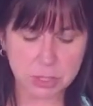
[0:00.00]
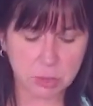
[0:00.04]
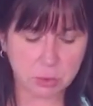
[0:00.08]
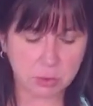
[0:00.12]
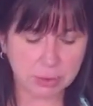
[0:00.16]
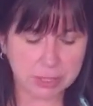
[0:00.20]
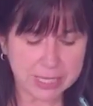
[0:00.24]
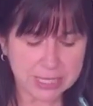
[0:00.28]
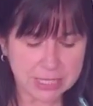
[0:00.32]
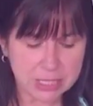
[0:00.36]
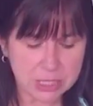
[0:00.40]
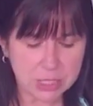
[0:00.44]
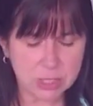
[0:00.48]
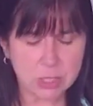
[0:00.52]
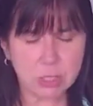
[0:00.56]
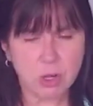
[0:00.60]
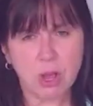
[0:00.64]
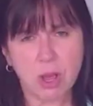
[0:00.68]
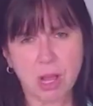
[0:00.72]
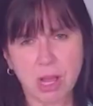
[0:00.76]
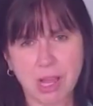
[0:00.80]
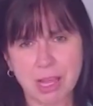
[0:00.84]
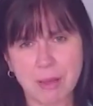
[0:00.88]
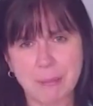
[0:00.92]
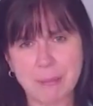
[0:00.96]
So let's
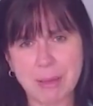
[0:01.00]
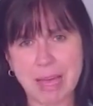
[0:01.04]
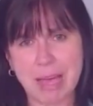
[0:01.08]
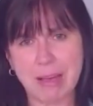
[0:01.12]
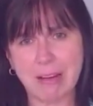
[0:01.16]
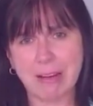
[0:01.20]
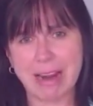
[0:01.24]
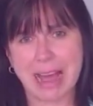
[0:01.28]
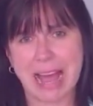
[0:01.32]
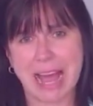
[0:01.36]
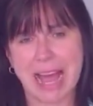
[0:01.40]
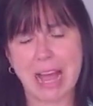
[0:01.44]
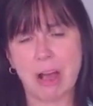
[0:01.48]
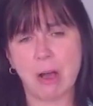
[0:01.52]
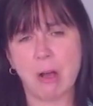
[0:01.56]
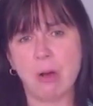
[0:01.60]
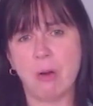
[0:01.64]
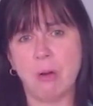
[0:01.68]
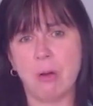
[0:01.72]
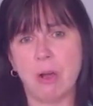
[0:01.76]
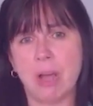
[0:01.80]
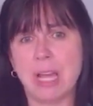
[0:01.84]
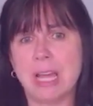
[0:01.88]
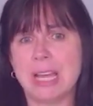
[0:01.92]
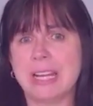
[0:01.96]
talk about
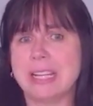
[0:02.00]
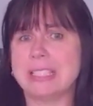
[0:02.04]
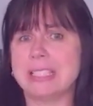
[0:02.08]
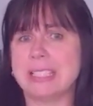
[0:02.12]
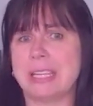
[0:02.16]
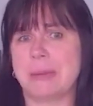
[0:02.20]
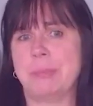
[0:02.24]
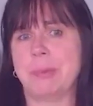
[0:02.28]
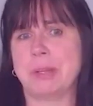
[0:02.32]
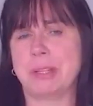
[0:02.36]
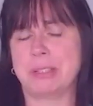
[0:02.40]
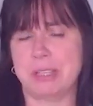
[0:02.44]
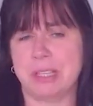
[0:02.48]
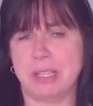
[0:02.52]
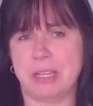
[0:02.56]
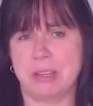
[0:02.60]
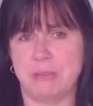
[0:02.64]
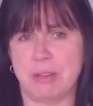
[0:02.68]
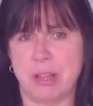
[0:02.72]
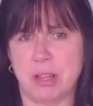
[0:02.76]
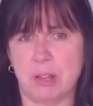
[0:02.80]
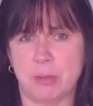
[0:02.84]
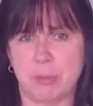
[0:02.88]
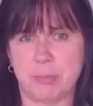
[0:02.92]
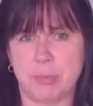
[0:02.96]
how typically
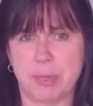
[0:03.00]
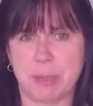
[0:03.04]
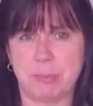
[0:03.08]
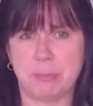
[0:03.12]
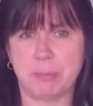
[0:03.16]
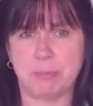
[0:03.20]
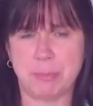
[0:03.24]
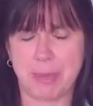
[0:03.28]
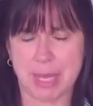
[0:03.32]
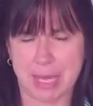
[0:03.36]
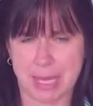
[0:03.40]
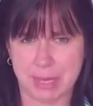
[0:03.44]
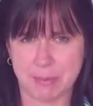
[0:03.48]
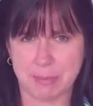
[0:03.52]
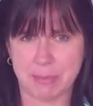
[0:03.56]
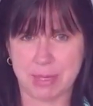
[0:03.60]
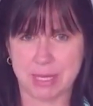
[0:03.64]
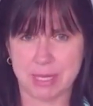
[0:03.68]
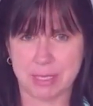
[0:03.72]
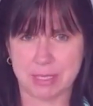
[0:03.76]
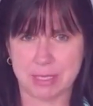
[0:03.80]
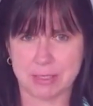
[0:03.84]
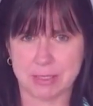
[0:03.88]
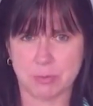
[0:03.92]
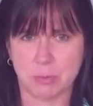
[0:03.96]
developing
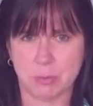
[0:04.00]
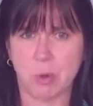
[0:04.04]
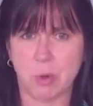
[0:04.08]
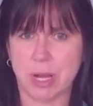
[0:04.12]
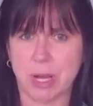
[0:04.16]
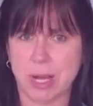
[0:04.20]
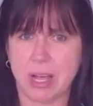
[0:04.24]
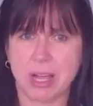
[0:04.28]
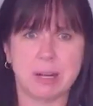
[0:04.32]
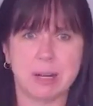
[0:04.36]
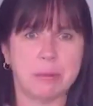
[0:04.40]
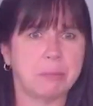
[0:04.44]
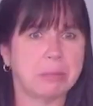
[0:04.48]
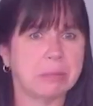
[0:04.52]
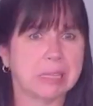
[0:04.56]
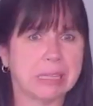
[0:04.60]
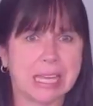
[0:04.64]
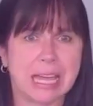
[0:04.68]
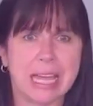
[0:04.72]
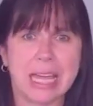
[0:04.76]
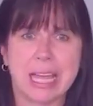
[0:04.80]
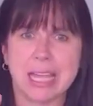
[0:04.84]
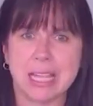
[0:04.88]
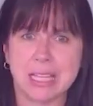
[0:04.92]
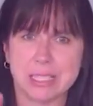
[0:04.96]
babies, what kind of
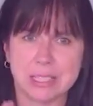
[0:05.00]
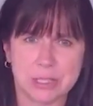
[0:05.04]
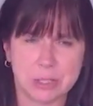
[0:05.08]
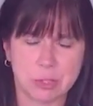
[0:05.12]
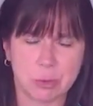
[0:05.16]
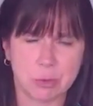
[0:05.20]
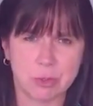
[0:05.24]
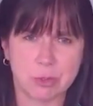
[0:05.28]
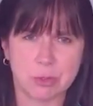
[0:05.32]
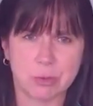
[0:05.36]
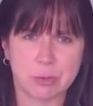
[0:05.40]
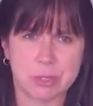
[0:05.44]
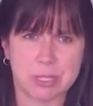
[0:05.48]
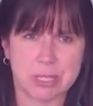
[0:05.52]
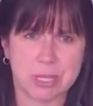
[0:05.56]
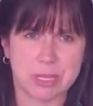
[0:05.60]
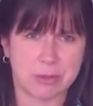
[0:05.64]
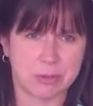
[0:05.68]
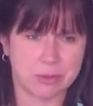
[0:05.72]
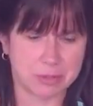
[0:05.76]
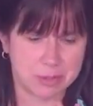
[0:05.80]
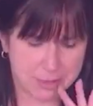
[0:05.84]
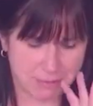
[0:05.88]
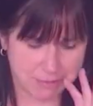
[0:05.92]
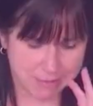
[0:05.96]
play and social
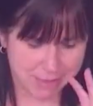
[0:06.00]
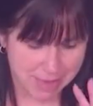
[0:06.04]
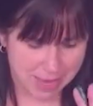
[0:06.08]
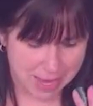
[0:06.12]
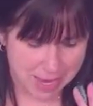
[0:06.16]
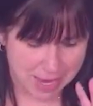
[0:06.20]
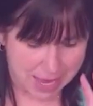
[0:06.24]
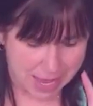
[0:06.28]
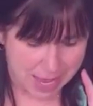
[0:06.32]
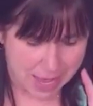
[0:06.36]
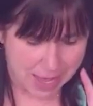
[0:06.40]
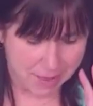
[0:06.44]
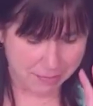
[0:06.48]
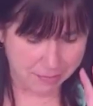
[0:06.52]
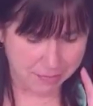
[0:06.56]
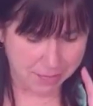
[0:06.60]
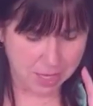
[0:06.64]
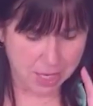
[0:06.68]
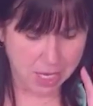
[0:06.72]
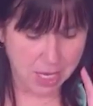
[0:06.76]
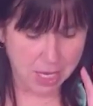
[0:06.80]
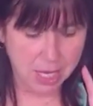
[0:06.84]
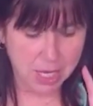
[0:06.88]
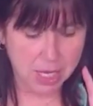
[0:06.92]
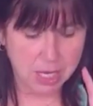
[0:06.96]
skills they have.
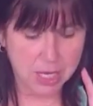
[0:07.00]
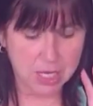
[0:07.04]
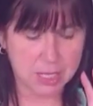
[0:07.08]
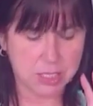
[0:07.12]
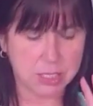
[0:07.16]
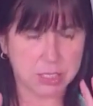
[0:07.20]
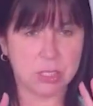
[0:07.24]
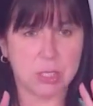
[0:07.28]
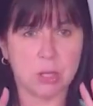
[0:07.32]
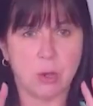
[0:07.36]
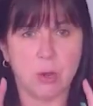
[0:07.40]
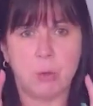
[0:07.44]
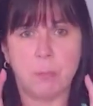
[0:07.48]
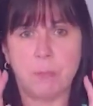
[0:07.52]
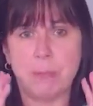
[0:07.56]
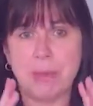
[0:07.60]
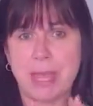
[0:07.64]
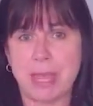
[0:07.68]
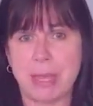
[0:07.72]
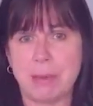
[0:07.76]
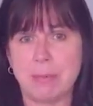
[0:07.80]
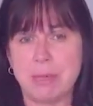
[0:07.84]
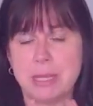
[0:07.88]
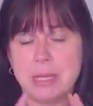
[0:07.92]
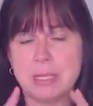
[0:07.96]
So
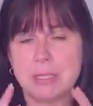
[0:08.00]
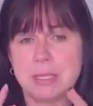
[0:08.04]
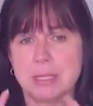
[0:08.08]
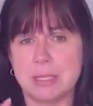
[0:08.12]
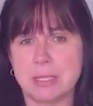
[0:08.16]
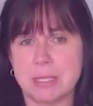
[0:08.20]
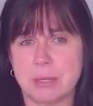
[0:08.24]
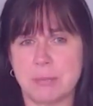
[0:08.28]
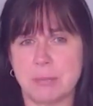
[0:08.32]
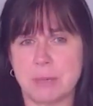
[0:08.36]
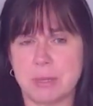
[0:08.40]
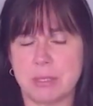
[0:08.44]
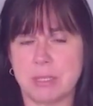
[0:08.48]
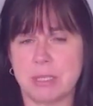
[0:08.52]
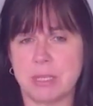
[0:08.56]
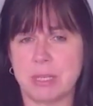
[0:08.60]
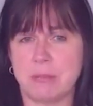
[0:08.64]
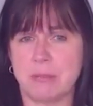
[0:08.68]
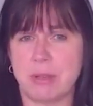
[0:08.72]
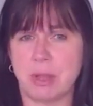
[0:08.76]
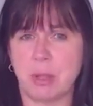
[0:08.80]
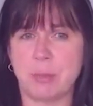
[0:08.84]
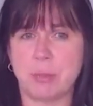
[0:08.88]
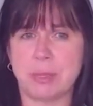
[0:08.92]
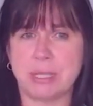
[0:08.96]
babies and typically
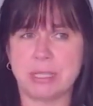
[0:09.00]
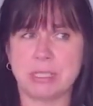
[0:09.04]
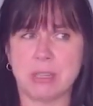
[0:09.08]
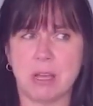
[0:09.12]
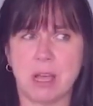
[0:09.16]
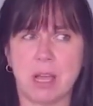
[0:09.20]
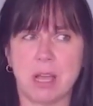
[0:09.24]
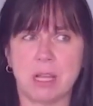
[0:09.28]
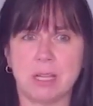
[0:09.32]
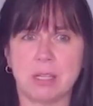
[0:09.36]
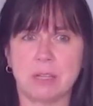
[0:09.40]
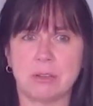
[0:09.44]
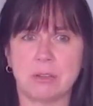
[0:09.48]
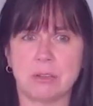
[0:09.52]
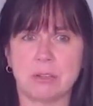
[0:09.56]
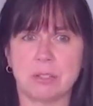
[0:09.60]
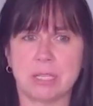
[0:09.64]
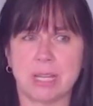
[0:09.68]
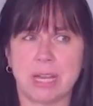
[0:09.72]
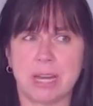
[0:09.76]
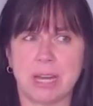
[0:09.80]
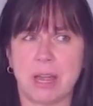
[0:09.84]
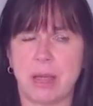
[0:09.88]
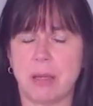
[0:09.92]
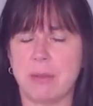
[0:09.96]
developing
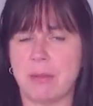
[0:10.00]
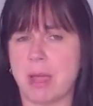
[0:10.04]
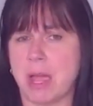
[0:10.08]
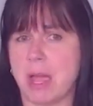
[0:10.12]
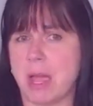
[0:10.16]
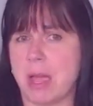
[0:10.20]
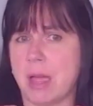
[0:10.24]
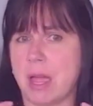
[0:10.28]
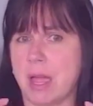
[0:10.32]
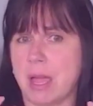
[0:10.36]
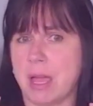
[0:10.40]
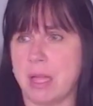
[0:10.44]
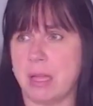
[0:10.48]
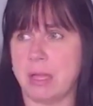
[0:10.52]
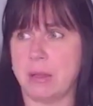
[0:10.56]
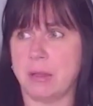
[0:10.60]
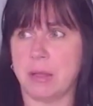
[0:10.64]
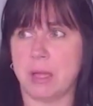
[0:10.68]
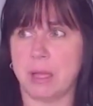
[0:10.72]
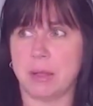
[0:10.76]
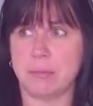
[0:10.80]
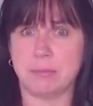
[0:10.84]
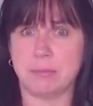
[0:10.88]
toddlers, and I, I